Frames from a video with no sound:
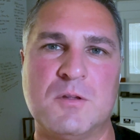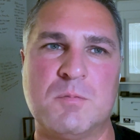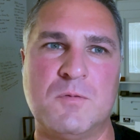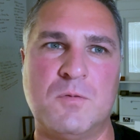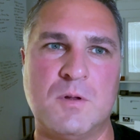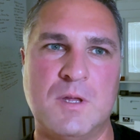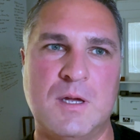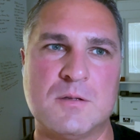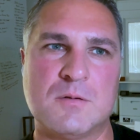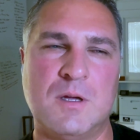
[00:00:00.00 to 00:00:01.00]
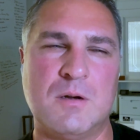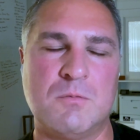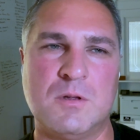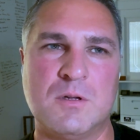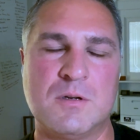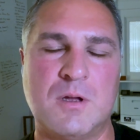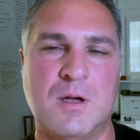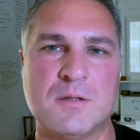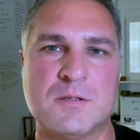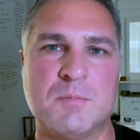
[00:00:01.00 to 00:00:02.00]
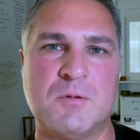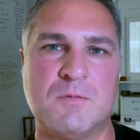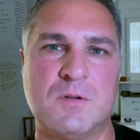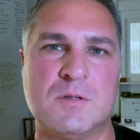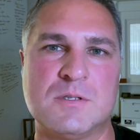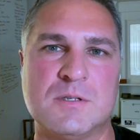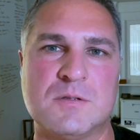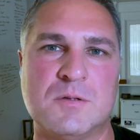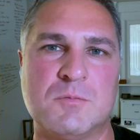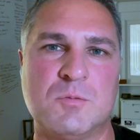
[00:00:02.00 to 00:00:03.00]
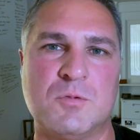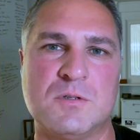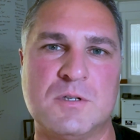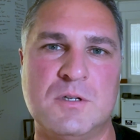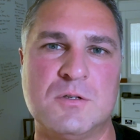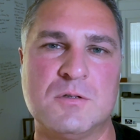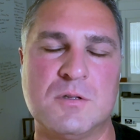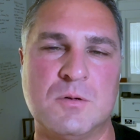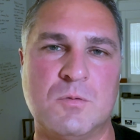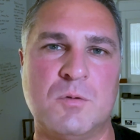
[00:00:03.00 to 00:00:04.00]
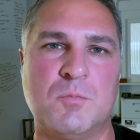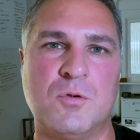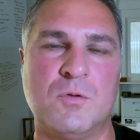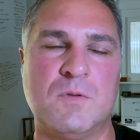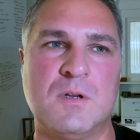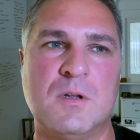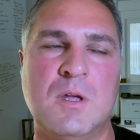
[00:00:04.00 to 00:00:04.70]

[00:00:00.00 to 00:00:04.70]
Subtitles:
months before that, so I had a really good concept of good systems and procedures that would improve it.